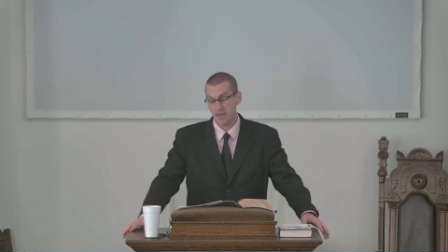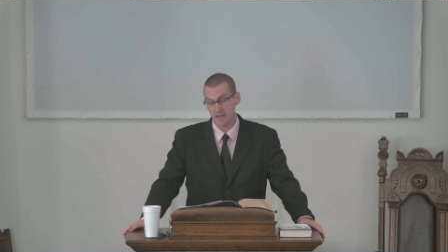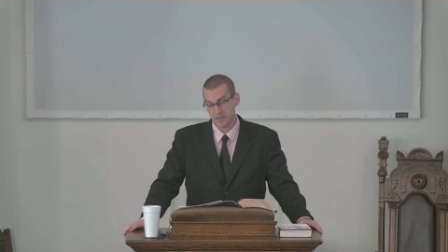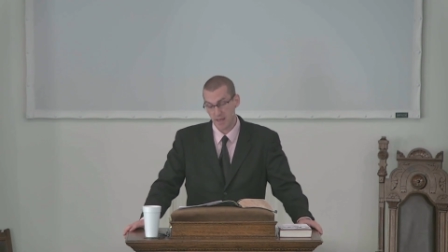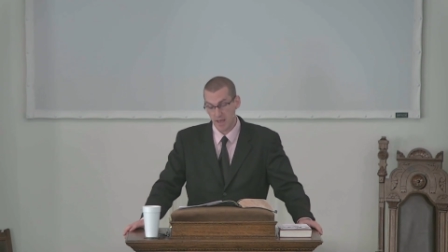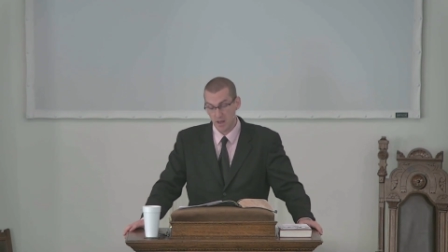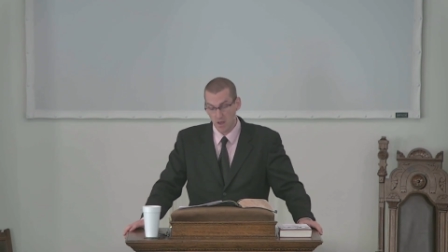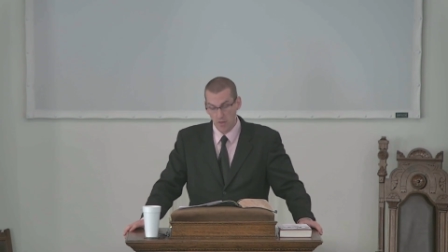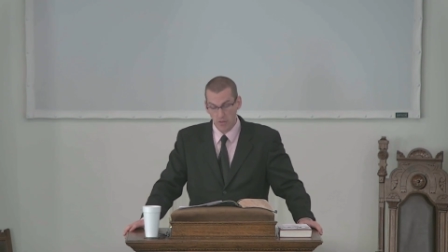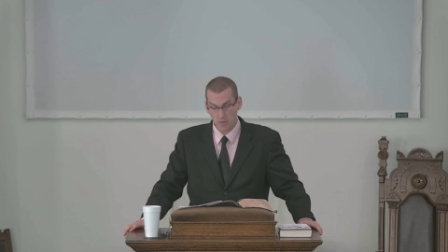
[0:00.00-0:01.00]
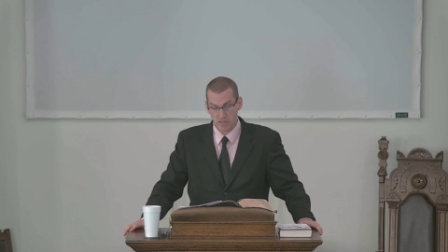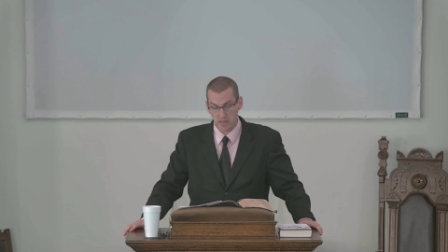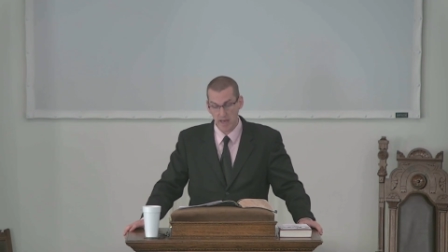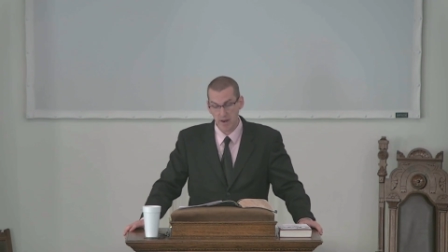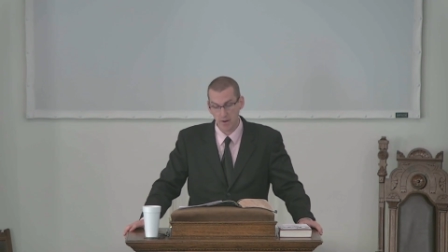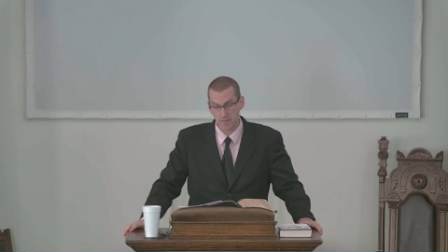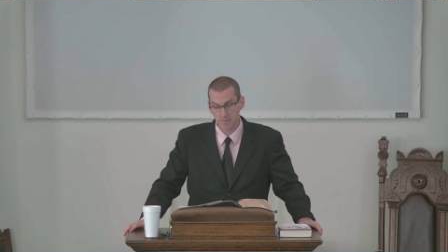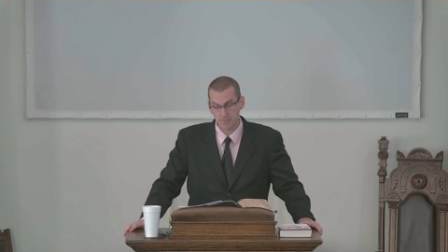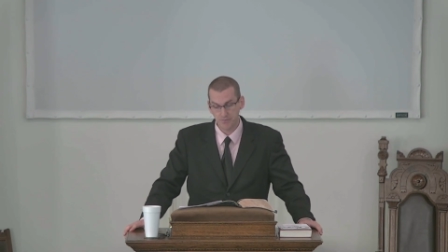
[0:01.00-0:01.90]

against that through his letter.